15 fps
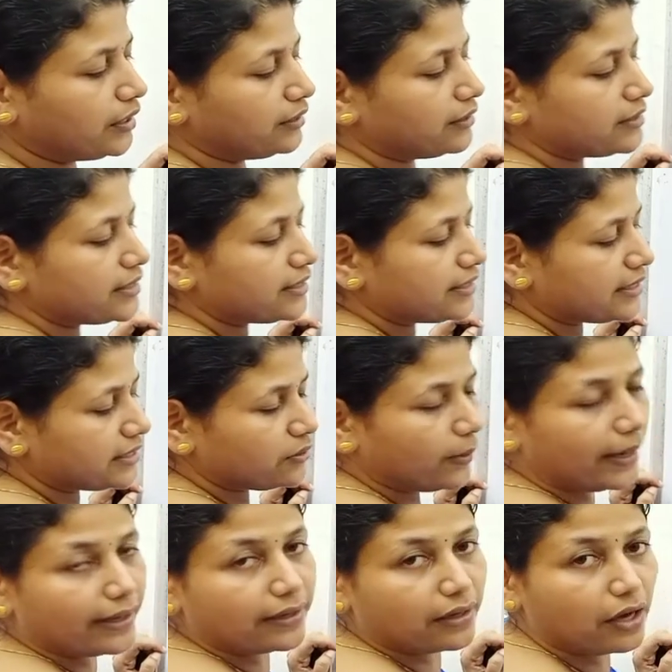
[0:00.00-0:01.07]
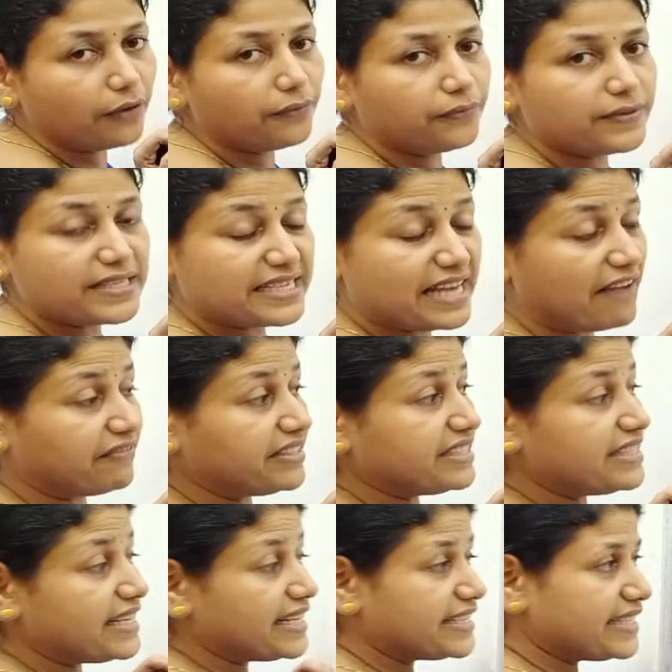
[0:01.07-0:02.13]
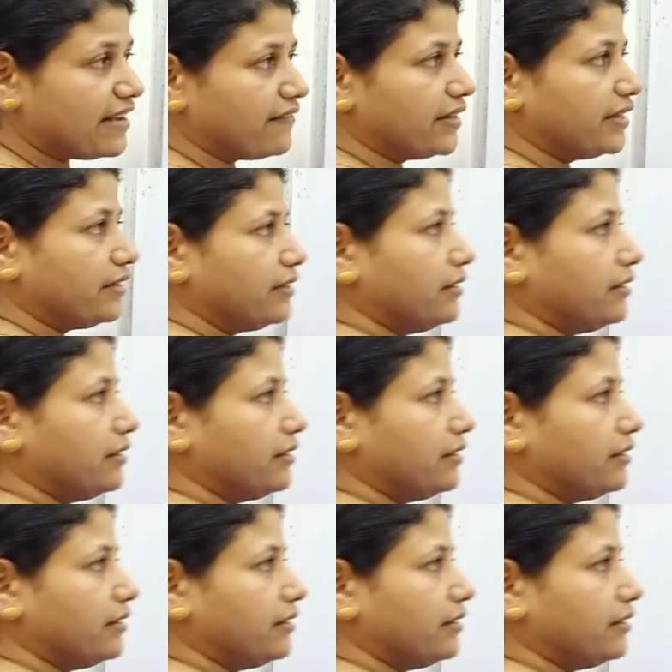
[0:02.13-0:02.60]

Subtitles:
This is the square of 77.